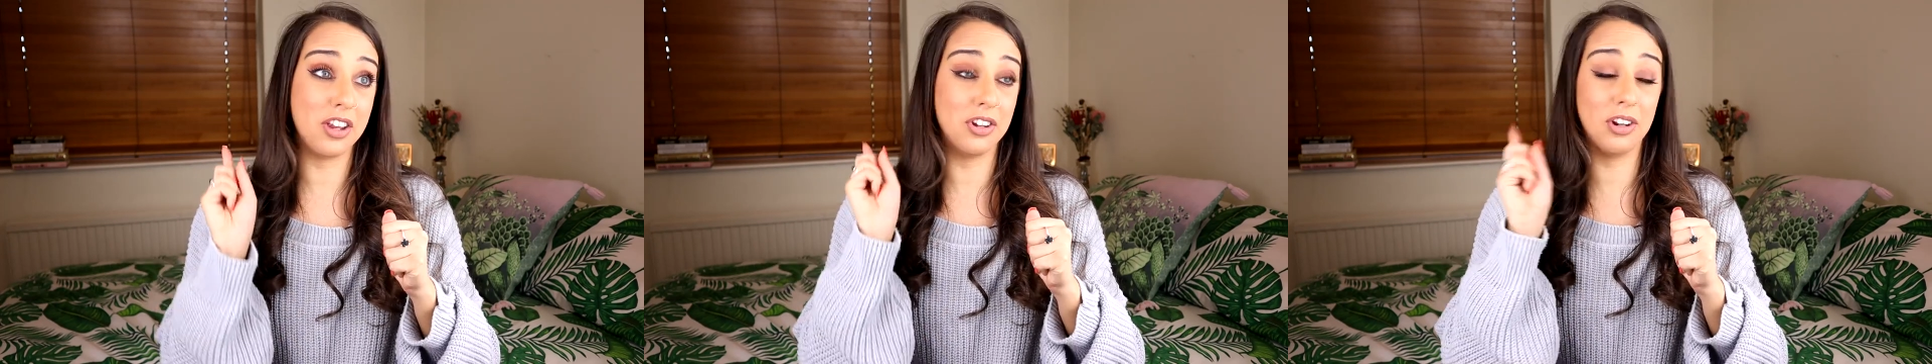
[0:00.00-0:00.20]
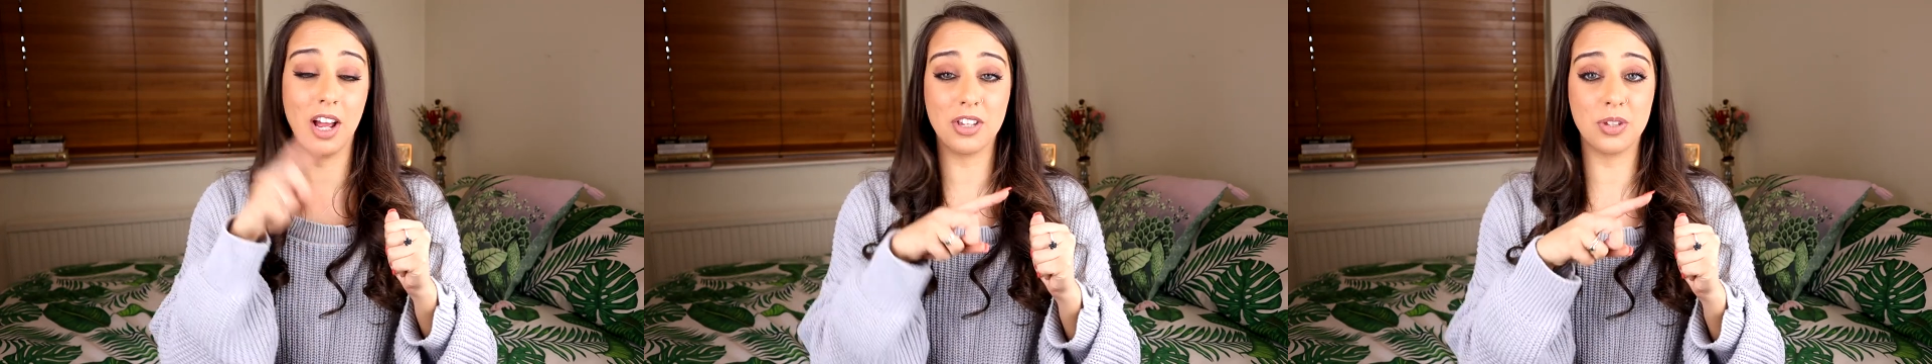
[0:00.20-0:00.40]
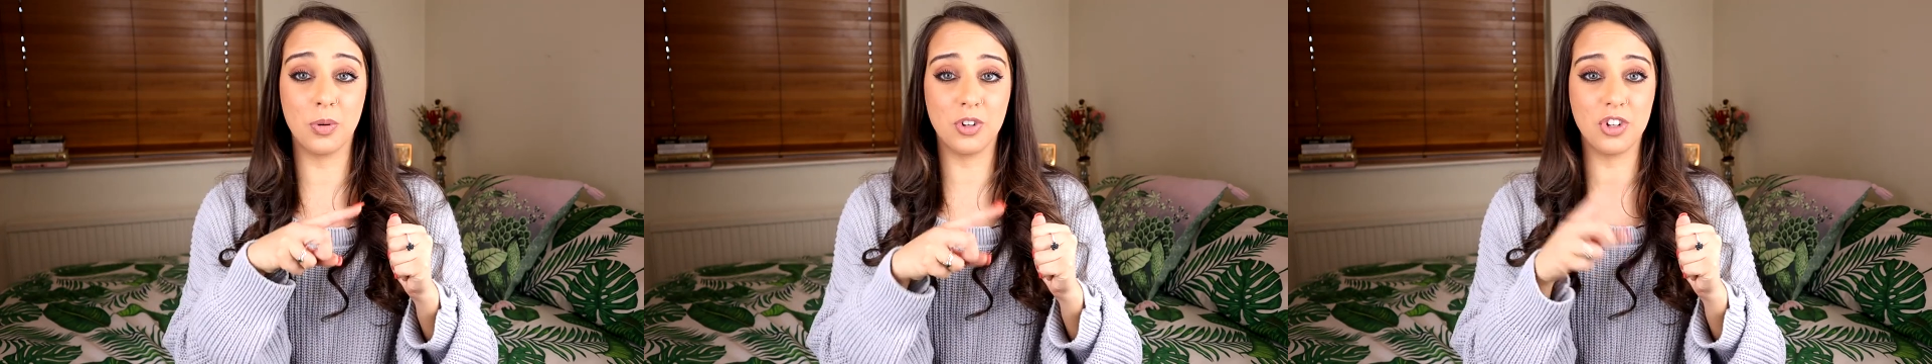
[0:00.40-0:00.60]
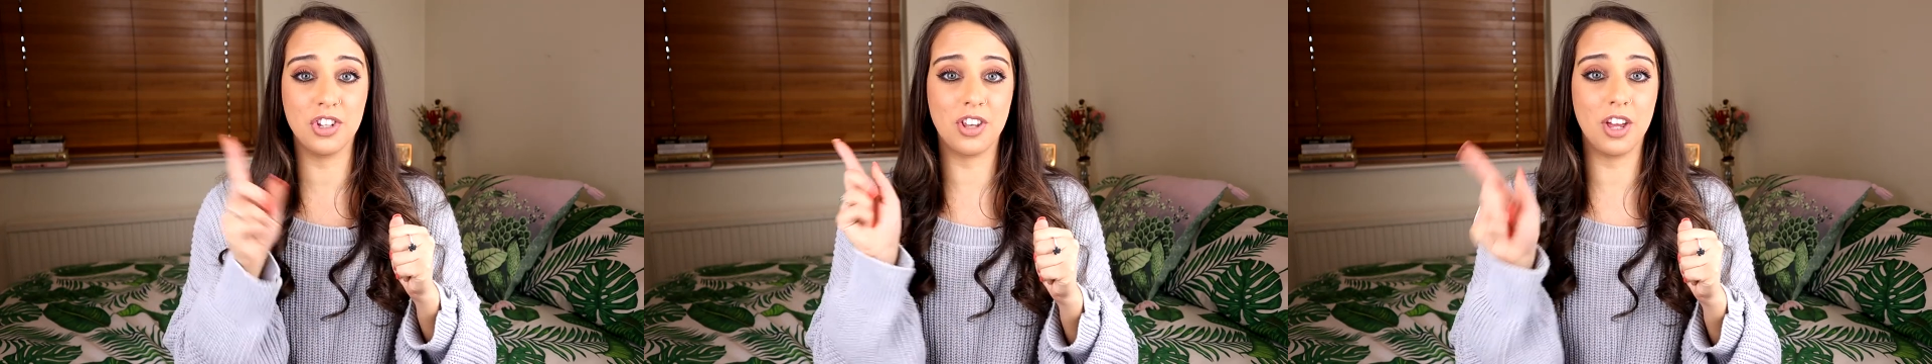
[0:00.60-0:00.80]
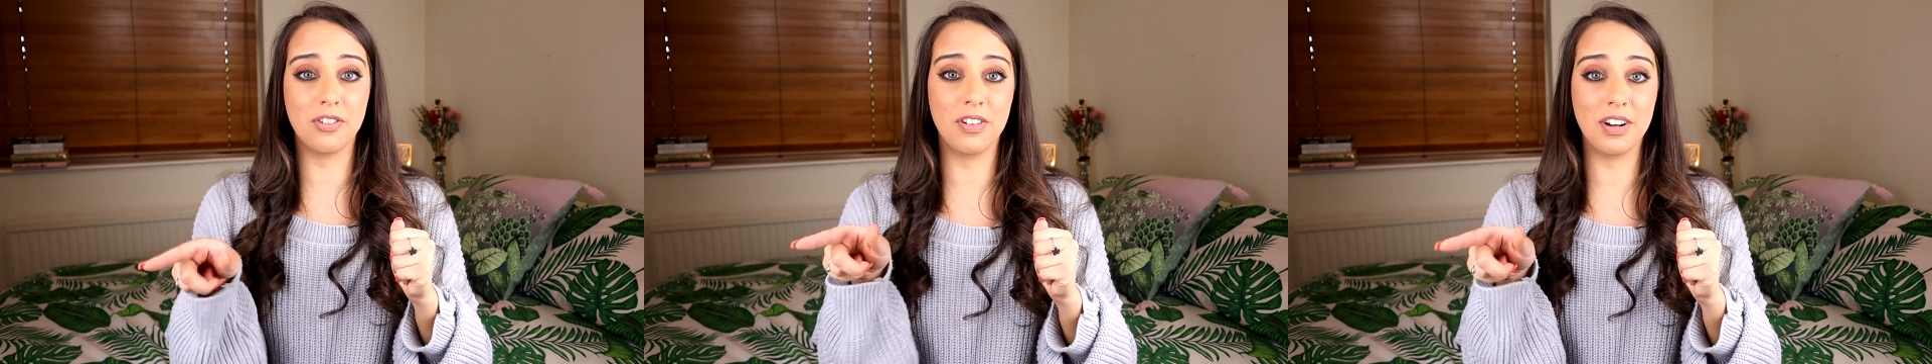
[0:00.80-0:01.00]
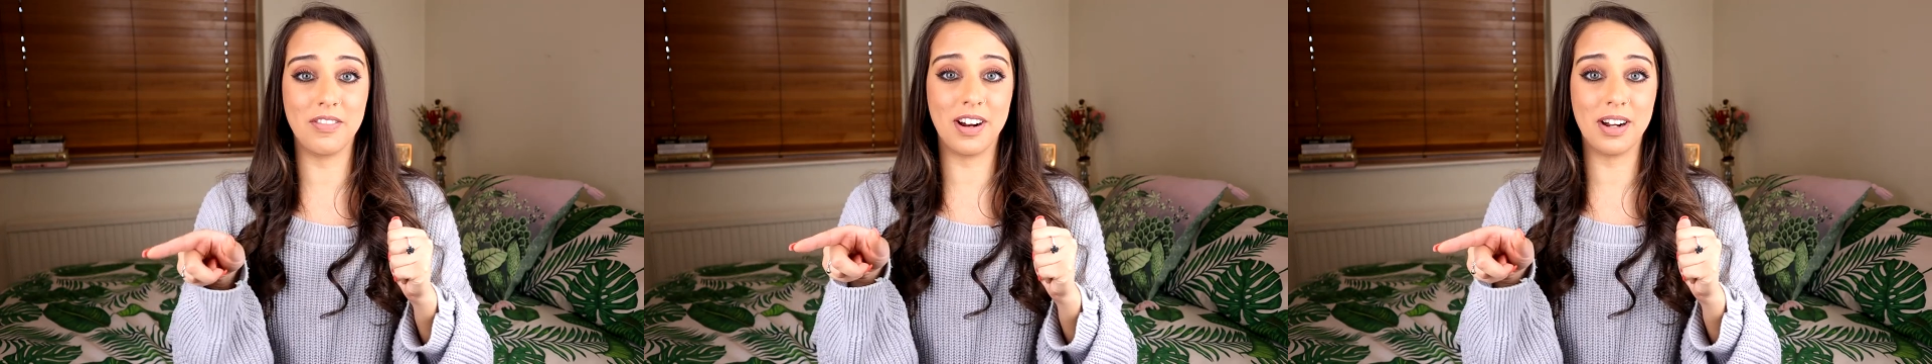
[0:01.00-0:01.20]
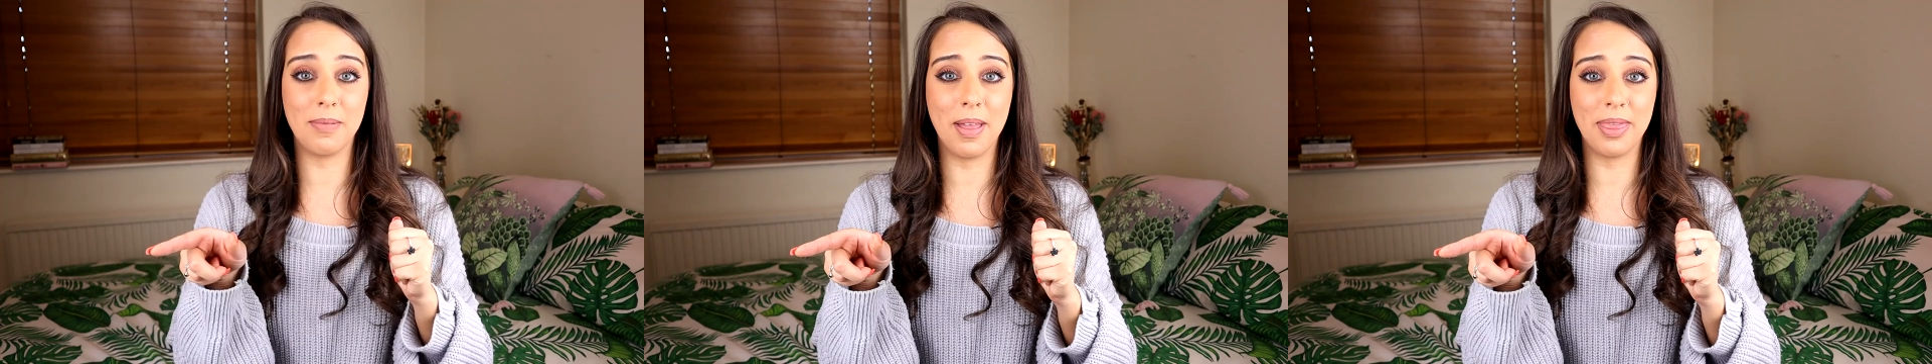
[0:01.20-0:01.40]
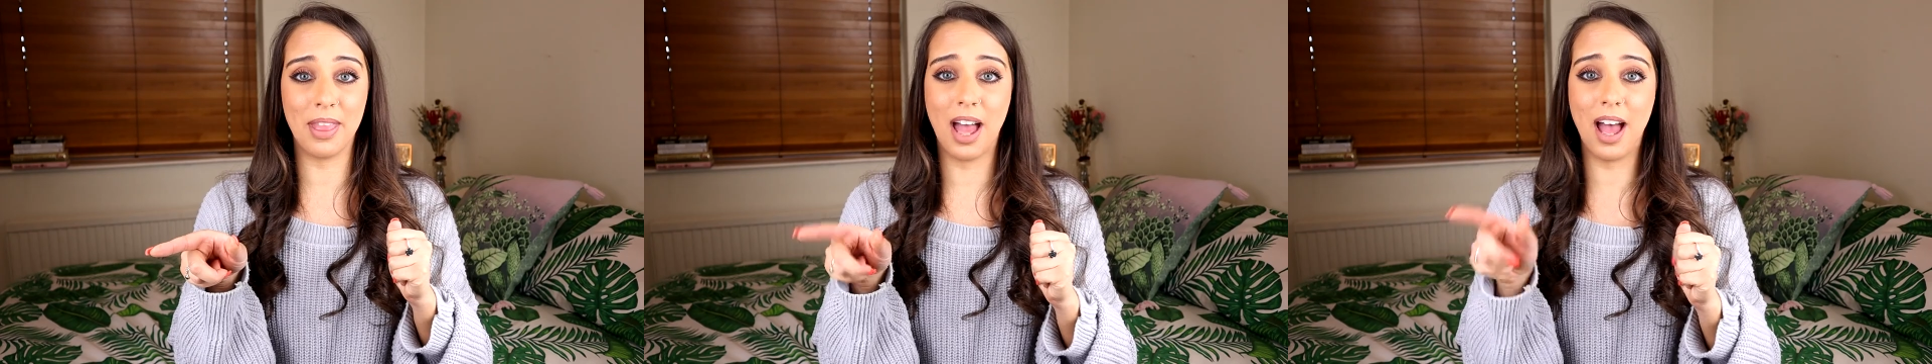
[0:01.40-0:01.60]
and you like squashes, I'd really
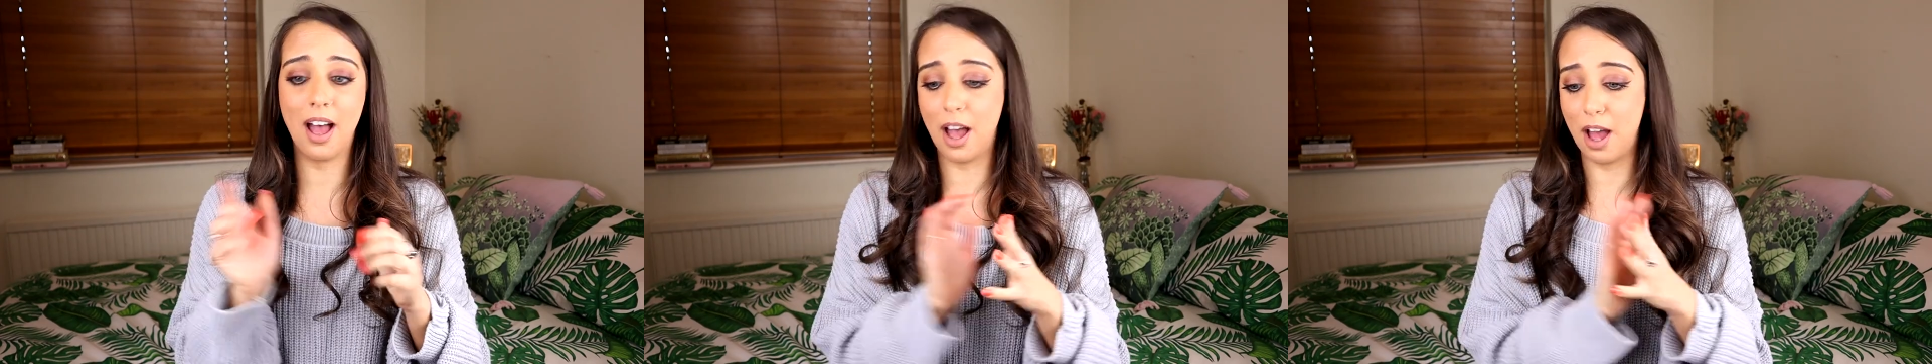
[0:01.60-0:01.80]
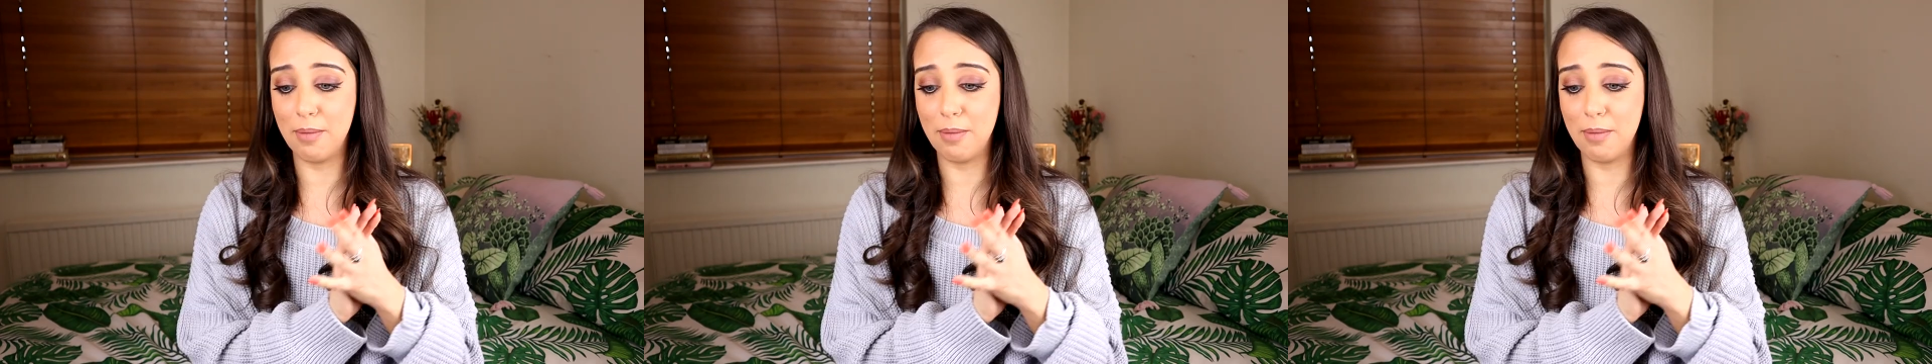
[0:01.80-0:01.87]
recommend that.